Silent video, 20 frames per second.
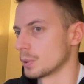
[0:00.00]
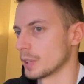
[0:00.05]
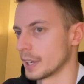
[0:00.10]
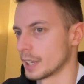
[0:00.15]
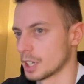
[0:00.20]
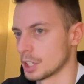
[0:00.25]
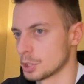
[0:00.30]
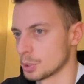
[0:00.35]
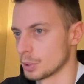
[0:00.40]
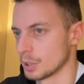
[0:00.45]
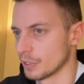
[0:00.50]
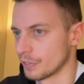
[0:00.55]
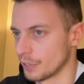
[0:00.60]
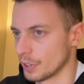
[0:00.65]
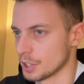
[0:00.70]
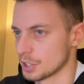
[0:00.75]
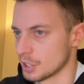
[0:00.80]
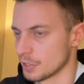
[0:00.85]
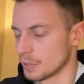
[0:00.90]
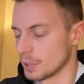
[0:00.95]
like a junior,
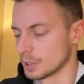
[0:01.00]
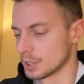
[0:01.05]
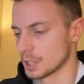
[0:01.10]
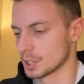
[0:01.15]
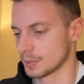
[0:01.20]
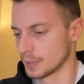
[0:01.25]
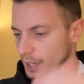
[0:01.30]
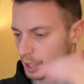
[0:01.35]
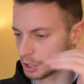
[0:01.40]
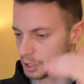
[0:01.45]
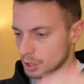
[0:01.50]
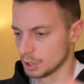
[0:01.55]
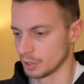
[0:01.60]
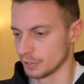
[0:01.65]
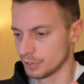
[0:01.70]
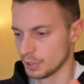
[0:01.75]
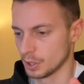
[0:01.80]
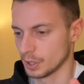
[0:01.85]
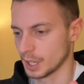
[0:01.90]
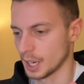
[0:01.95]
first of all, the structure of
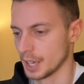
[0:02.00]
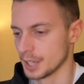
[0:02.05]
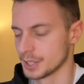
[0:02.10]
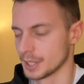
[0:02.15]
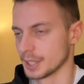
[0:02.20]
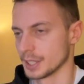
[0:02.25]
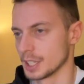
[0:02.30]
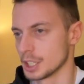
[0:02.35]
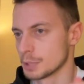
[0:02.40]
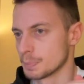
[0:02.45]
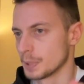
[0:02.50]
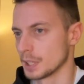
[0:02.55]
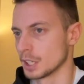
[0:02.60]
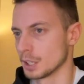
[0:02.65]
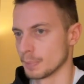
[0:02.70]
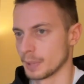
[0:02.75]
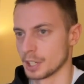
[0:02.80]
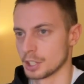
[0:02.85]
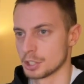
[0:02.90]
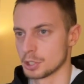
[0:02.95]
your case study is pretty
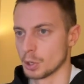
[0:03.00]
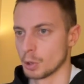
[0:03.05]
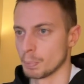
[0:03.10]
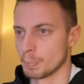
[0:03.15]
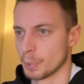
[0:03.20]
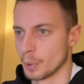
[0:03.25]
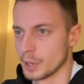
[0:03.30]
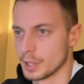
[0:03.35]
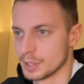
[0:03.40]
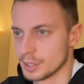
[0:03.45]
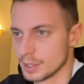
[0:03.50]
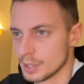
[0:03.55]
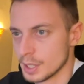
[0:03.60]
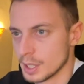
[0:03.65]
much on point.